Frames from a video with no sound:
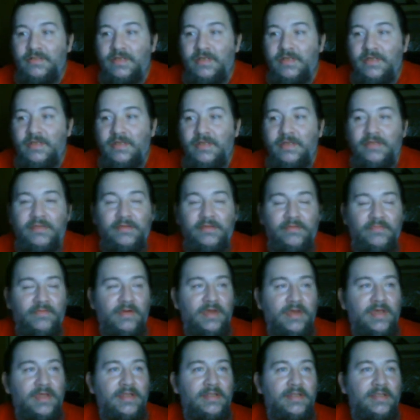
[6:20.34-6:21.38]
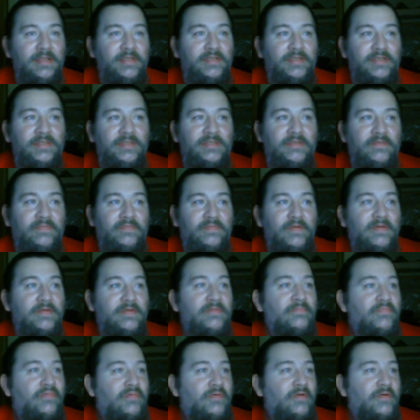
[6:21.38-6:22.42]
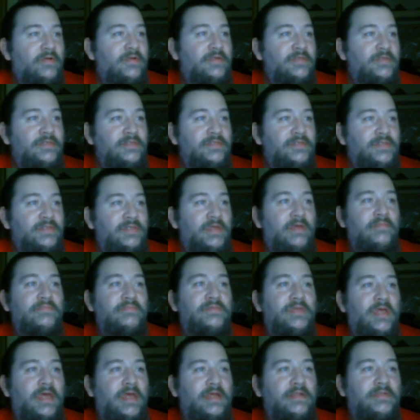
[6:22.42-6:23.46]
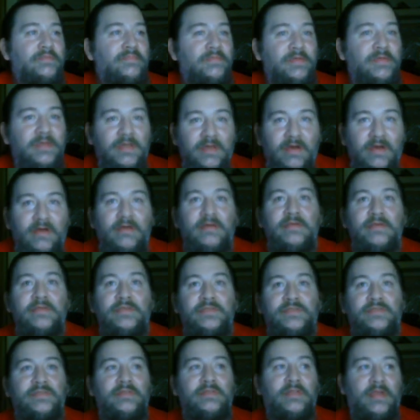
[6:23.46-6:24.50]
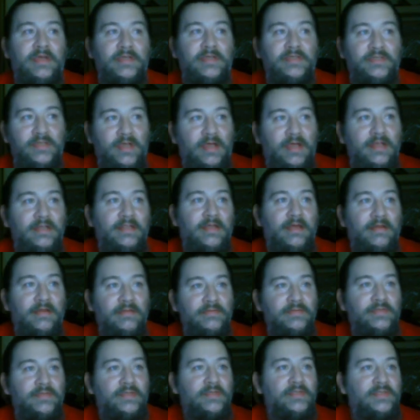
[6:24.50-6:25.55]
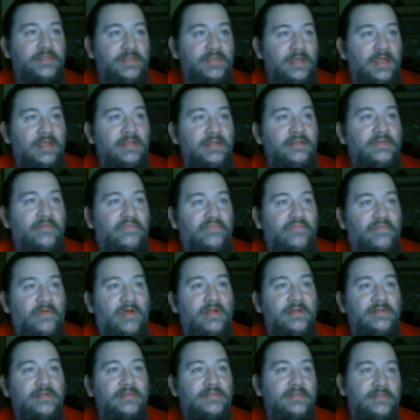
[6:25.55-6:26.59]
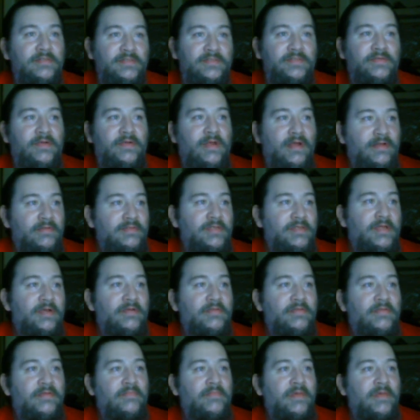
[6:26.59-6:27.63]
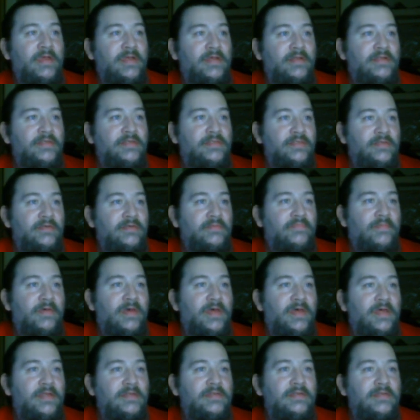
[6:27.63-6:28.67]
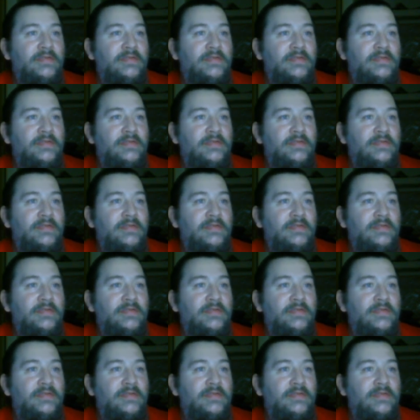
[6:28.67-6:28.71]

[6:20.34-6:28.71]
either way, this is a very important subject because, like Chi-Town just said, the frauditors are out there. They're making us look bad,